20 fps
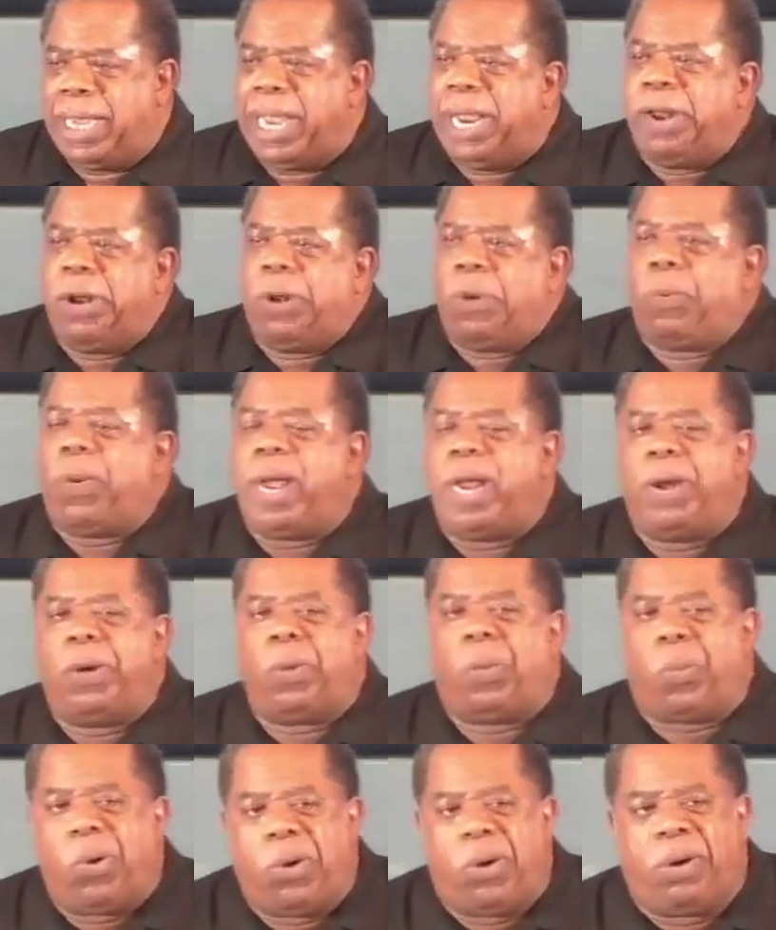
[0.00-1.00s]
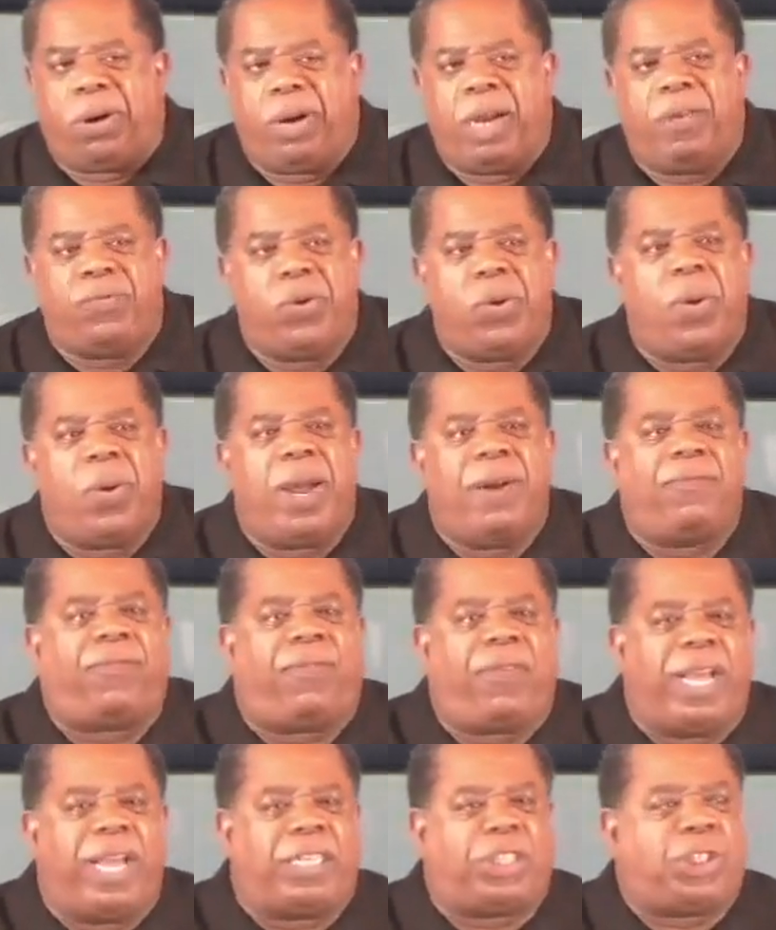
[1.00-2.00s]
In no way in the world, if you're in
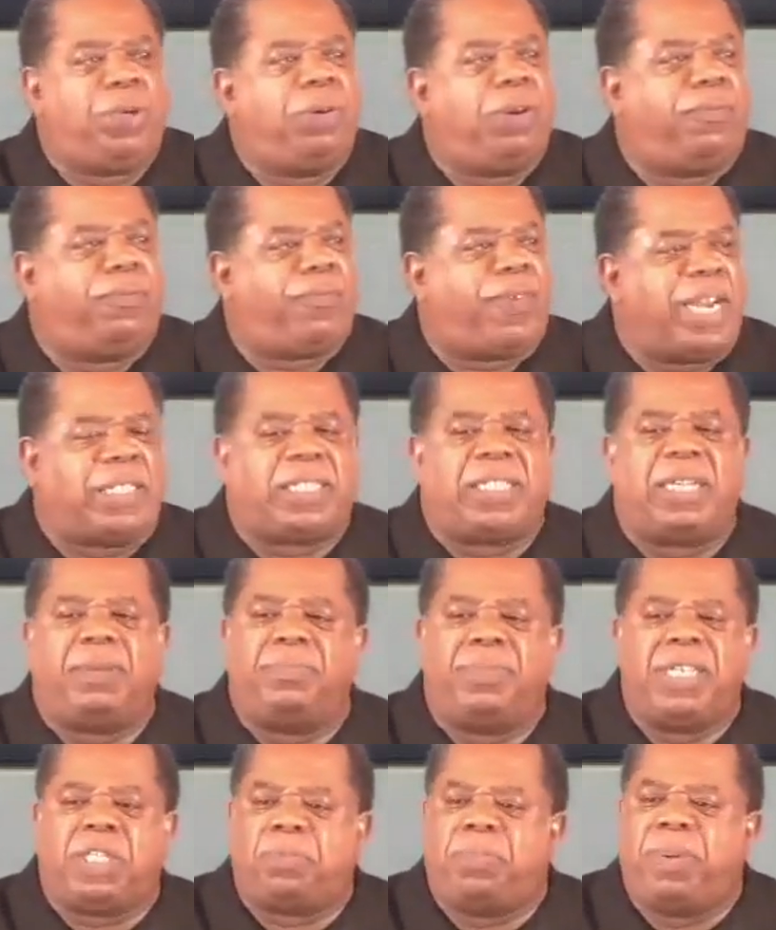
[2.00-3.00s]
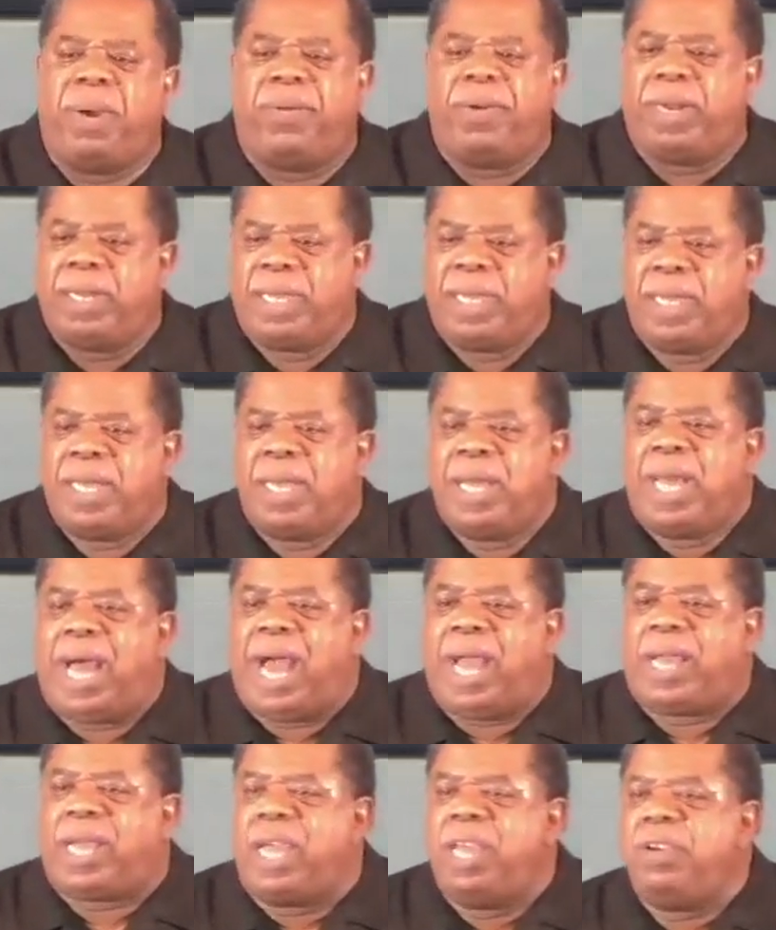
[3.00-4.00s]
flesh, you can fight somebody's spirit.
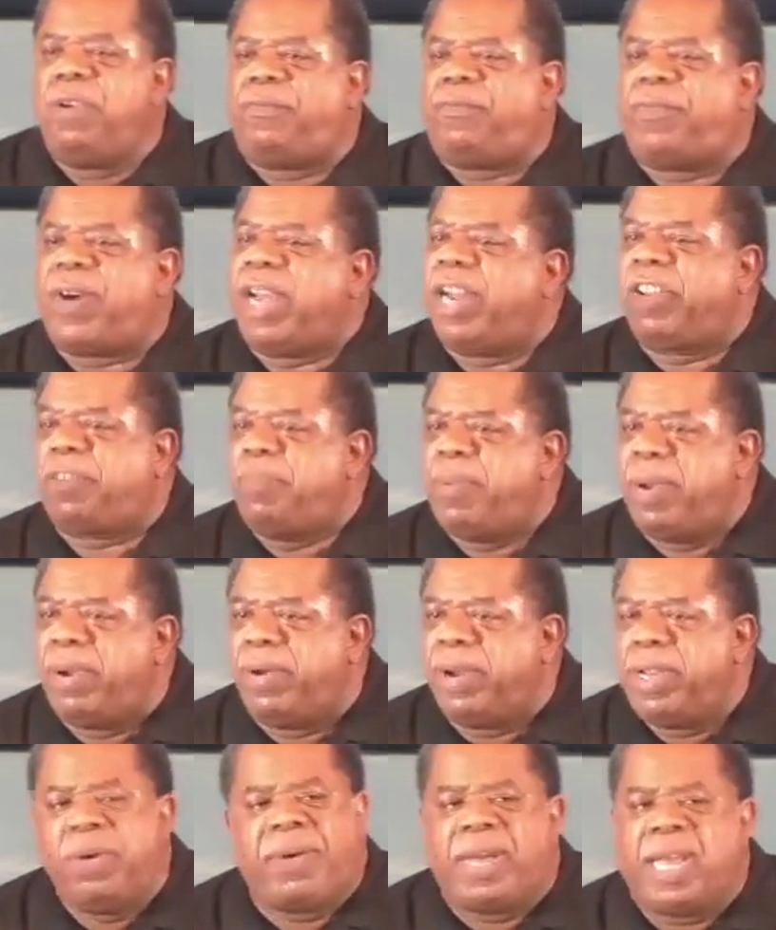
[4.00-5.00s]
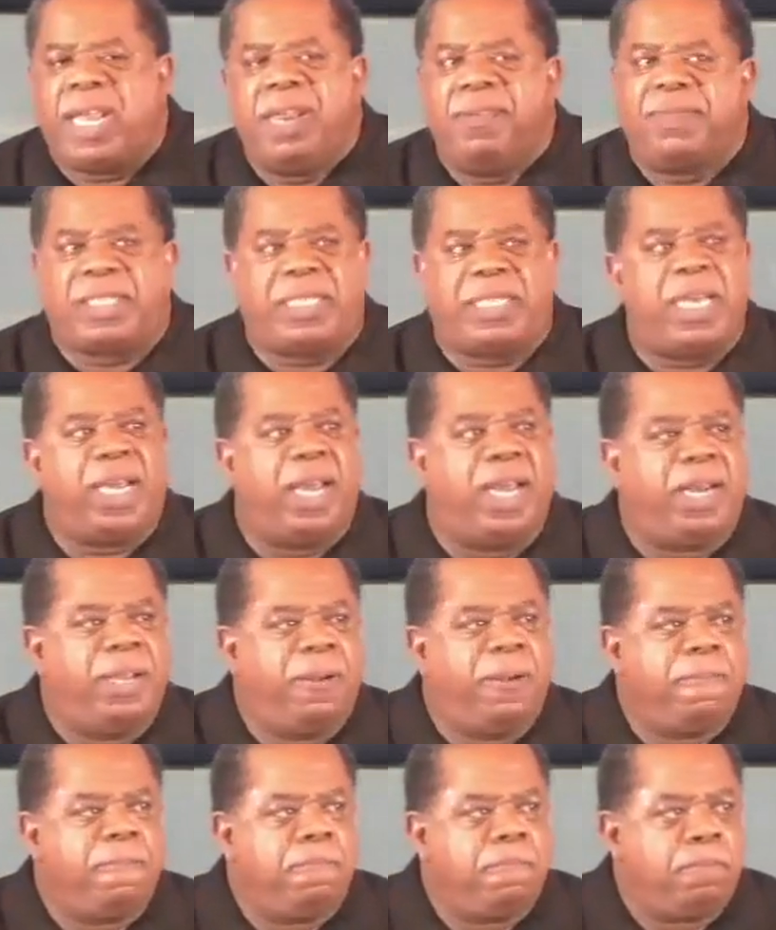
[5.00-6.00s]
How can you fight a spirit? You can't even see it.
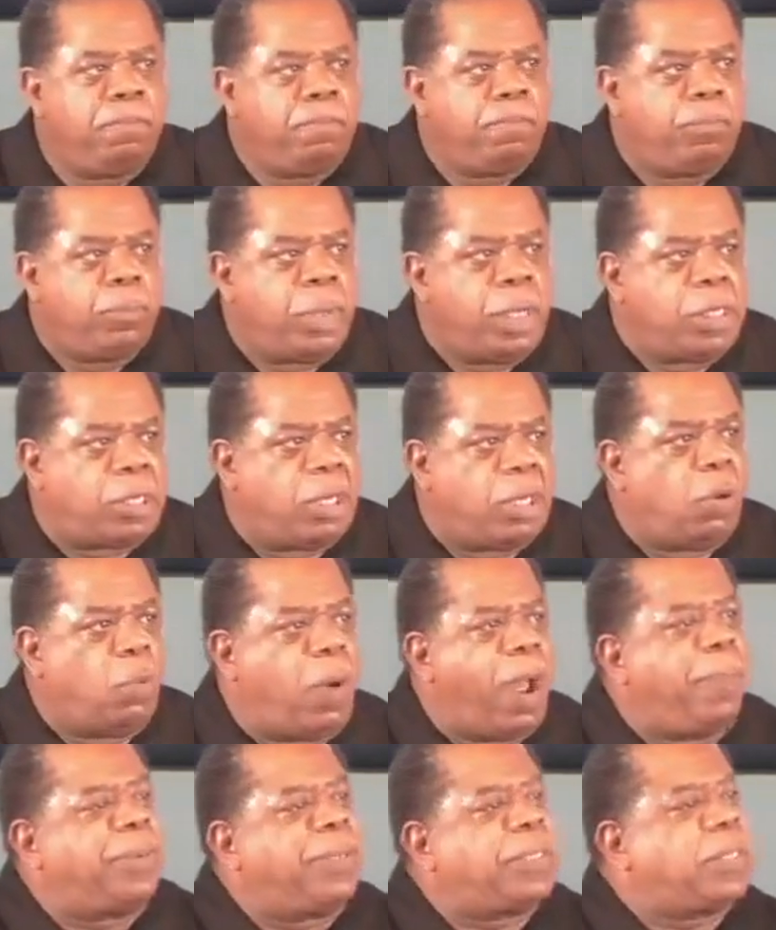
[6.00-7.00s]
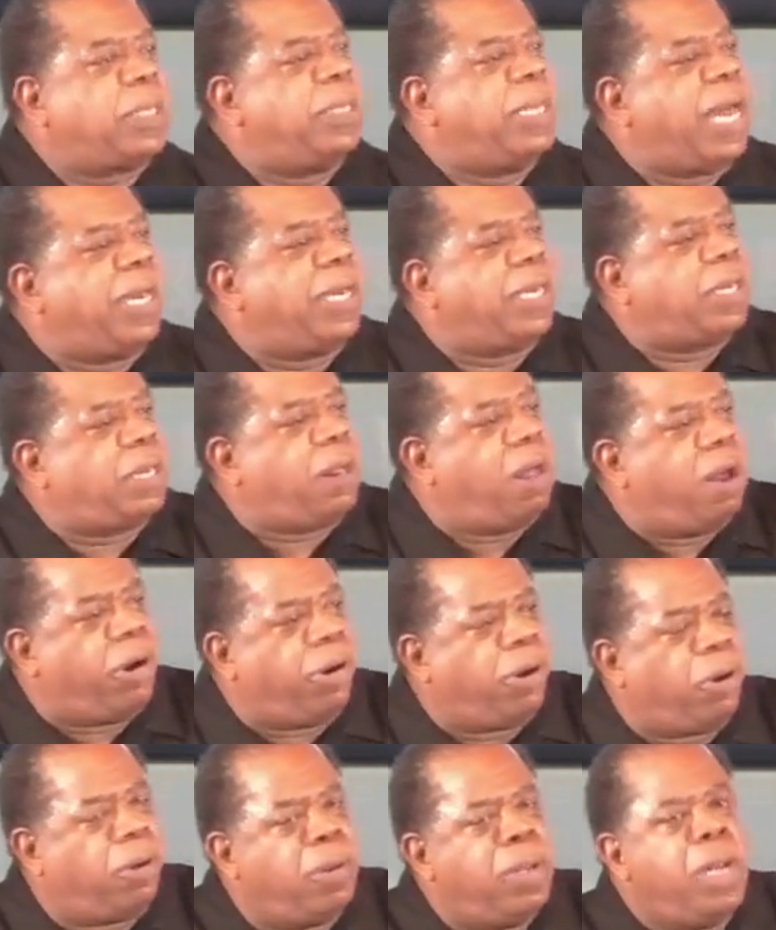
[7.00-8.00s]
So the weapons are not
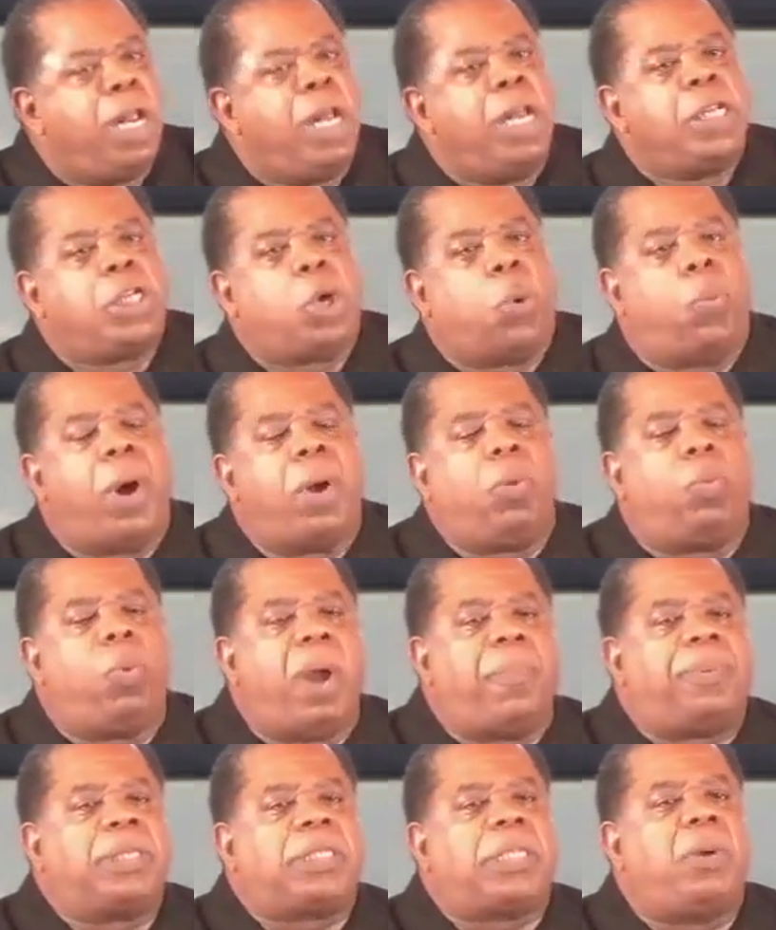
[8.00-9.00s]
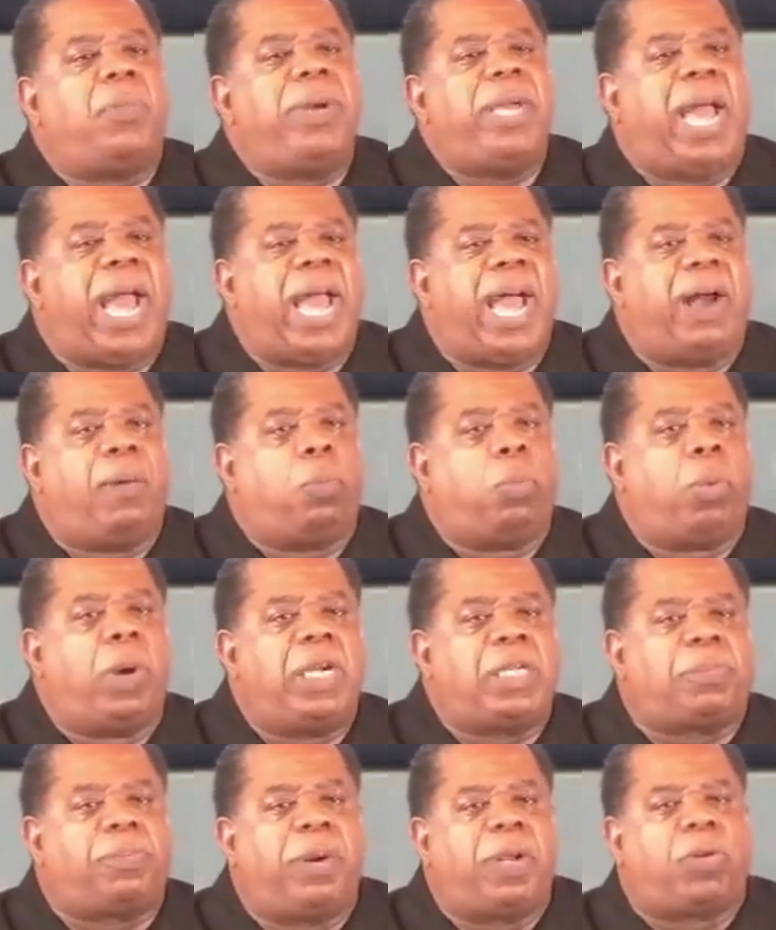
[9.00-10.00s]
carnal. So what weapons that we have?
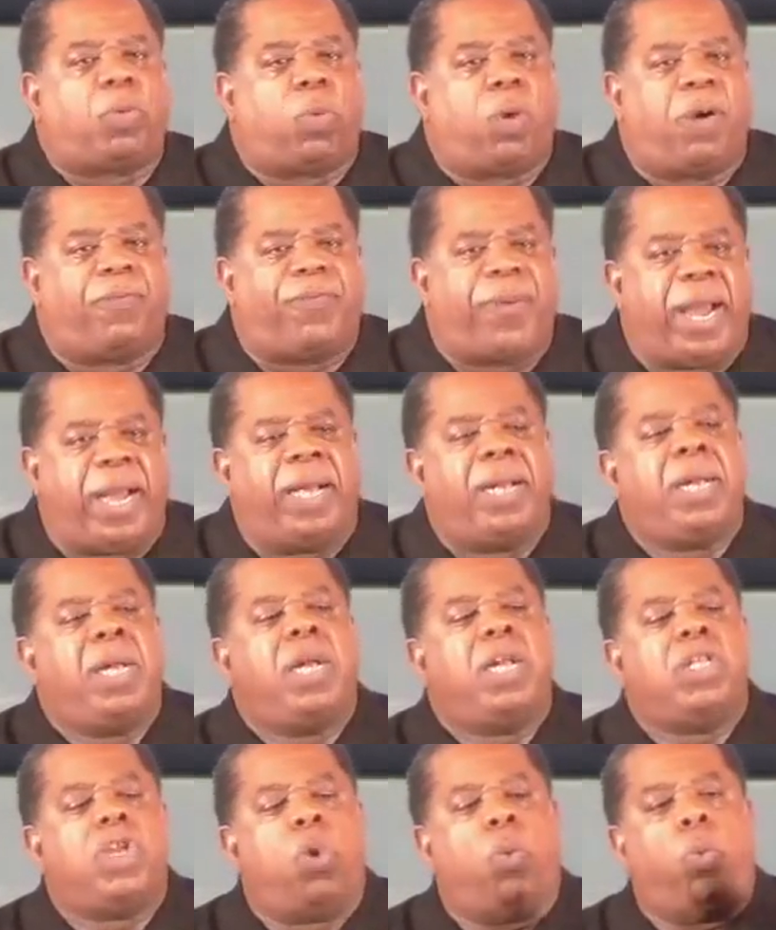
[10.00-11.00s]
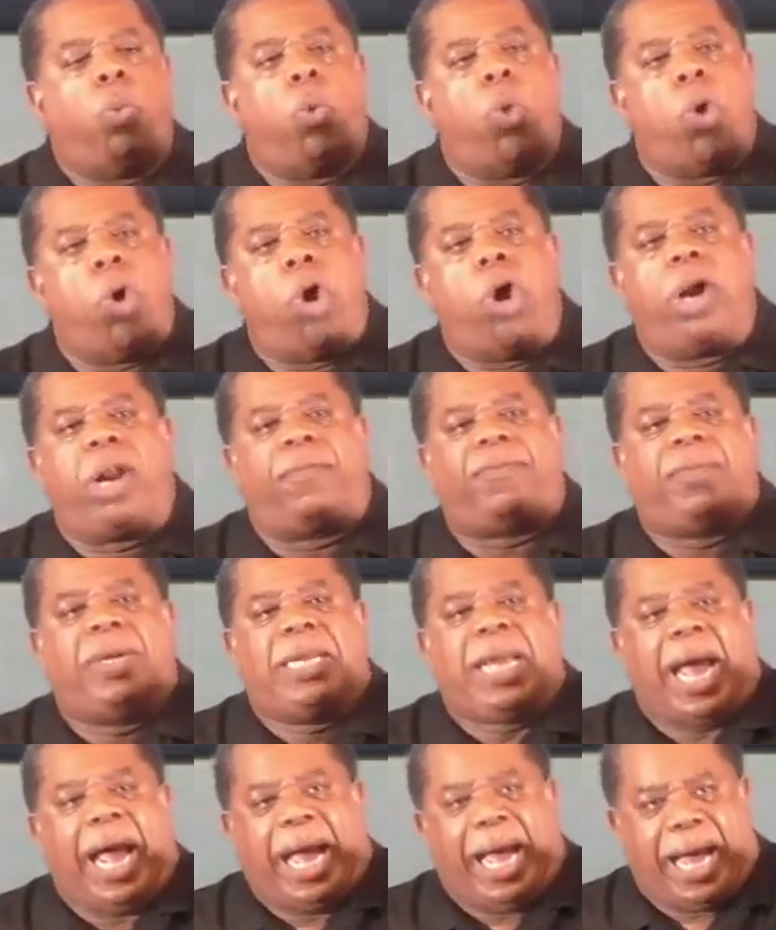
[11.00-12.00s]
What is spiritual warfare? The word of
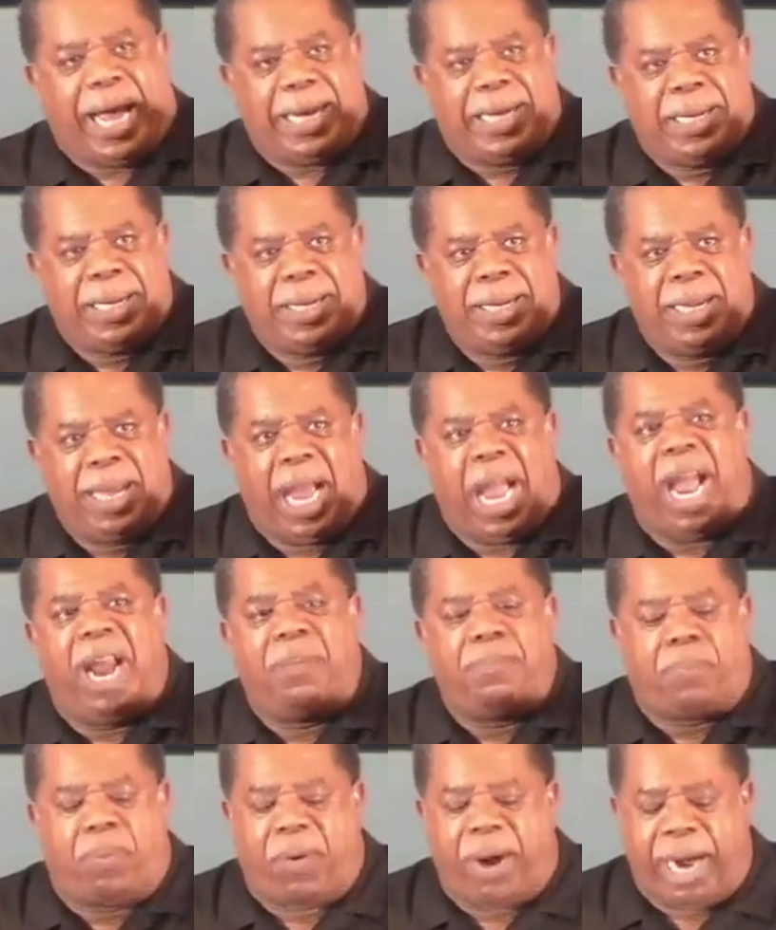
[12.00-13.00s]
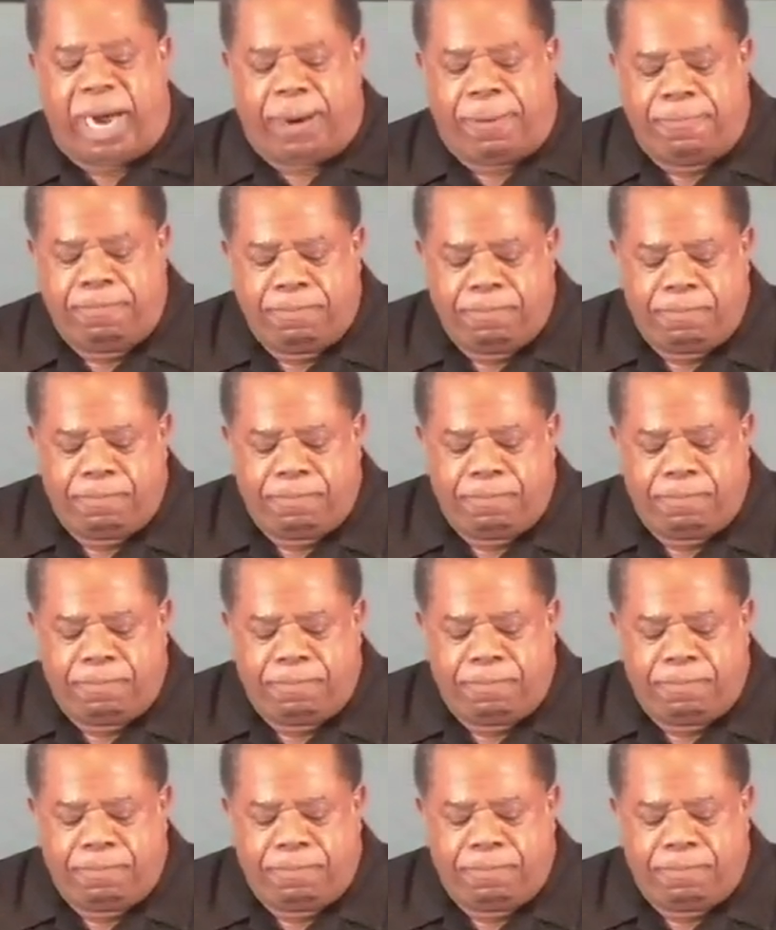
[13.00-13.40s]
God and prayer.